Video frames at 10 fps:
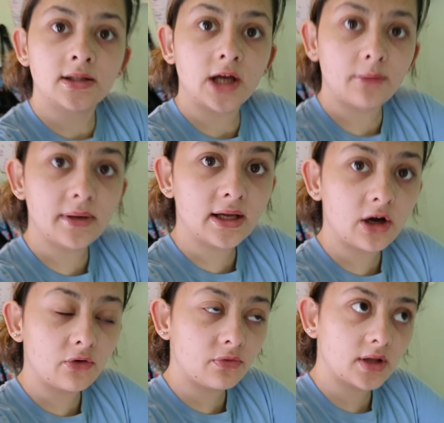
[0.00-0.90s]
that'll be
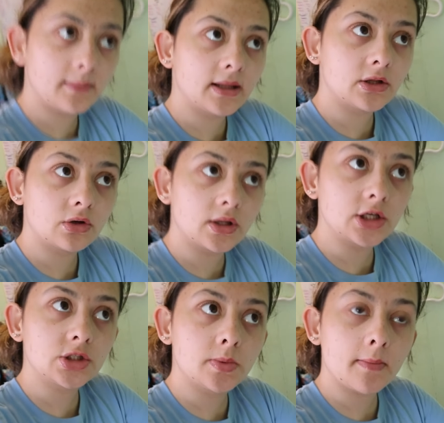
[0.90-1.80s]
hopefully my little
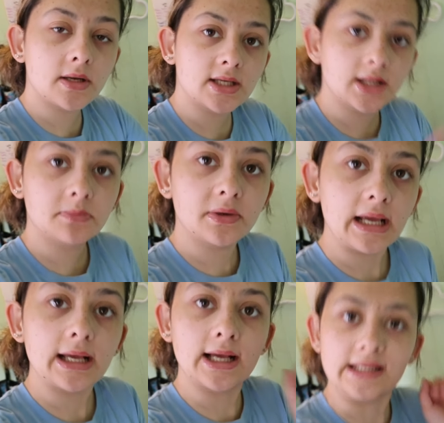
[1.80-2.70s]
lunch, but I'm gonna take a
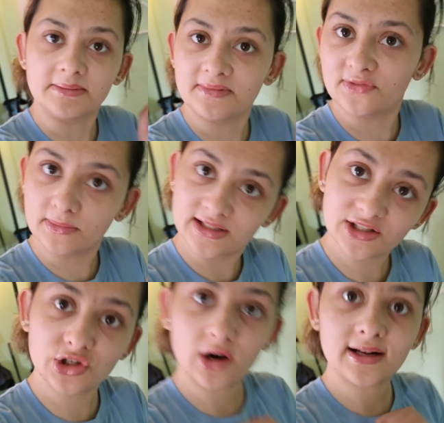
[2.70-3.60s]
break because I've been filming
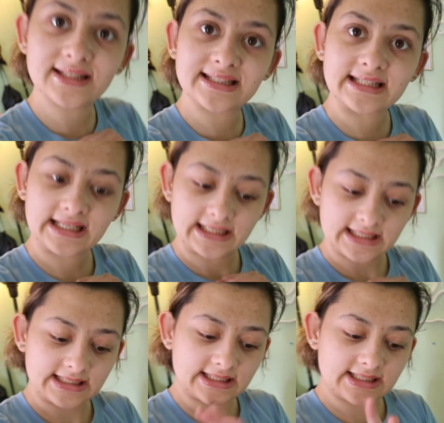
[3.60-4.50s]
TikToks.
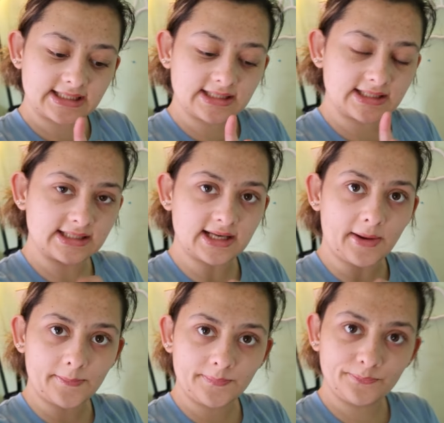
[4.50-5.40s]
And
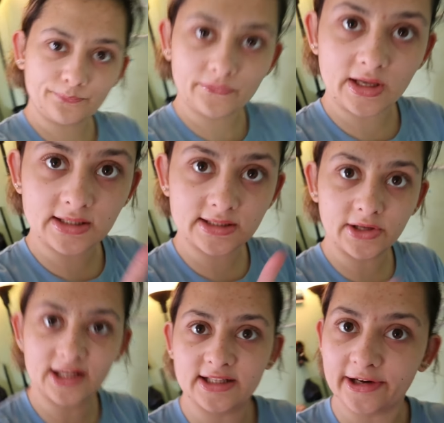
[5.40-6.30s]
yeah,
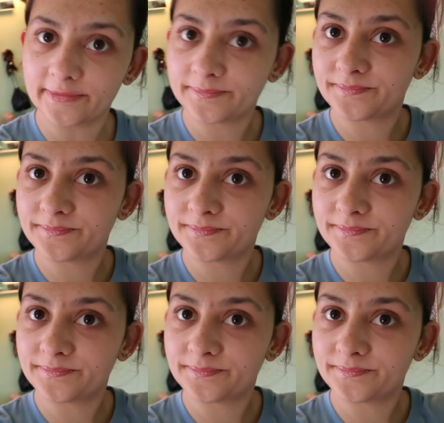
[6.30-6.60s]
see you guys later.